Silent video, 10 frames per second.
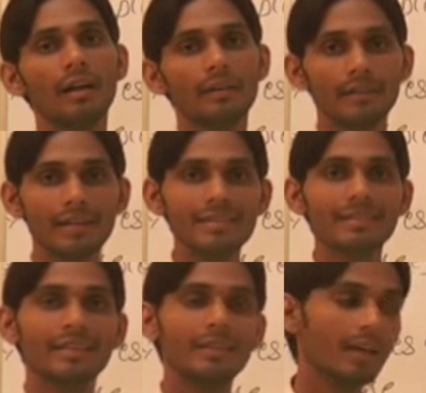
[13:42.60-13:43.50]

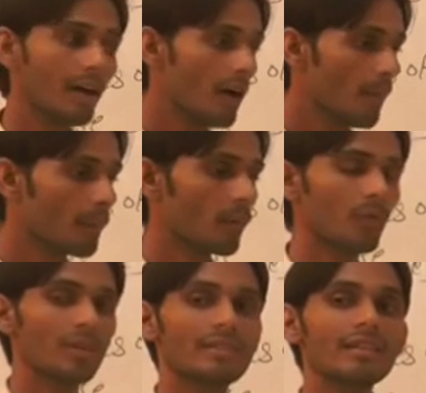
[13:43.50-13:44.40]
nurse in the
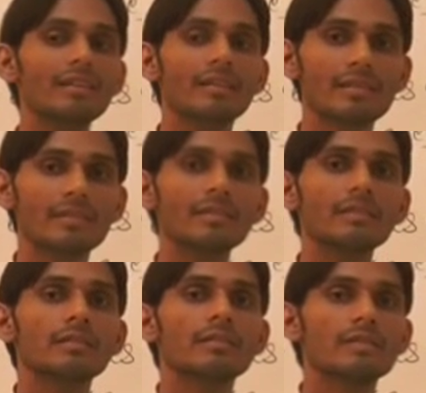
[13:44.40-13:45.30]
professional nursing
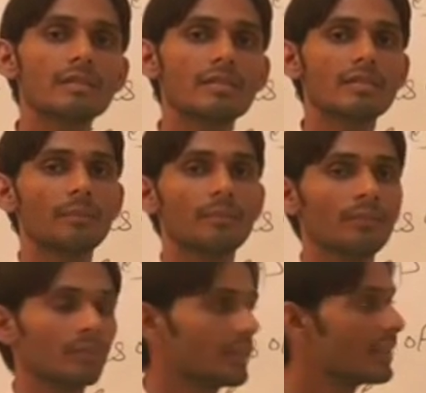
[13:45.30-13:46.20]
system.
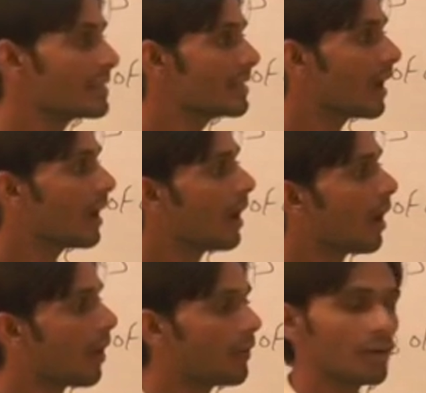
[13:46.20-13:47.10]
That is
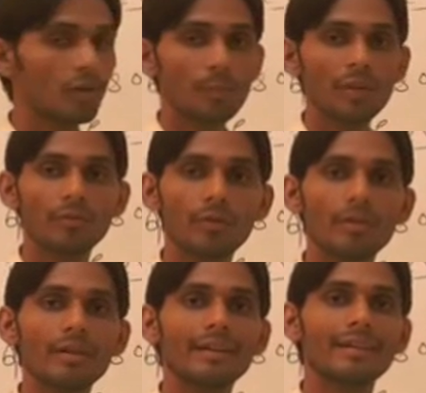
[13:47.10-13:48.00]
our topic
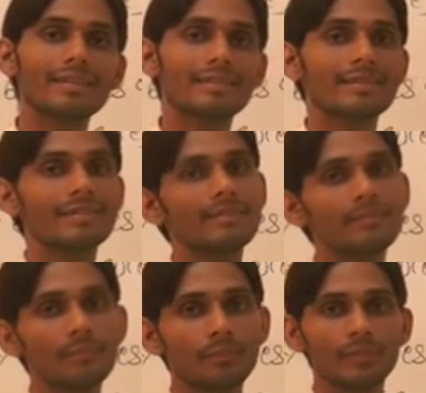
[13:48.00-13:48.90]
for discussion.
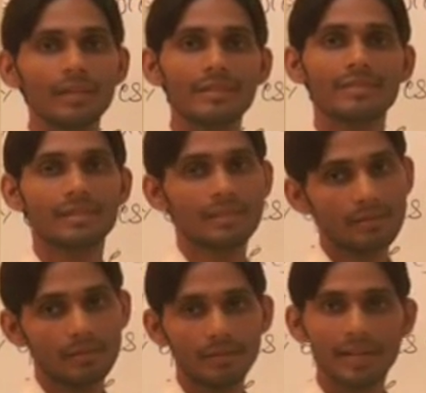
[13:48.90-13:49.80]
That's
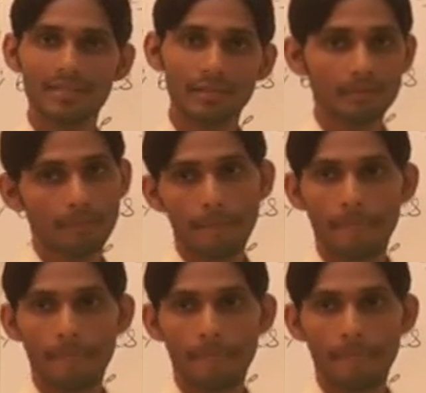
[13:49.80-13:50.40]
it.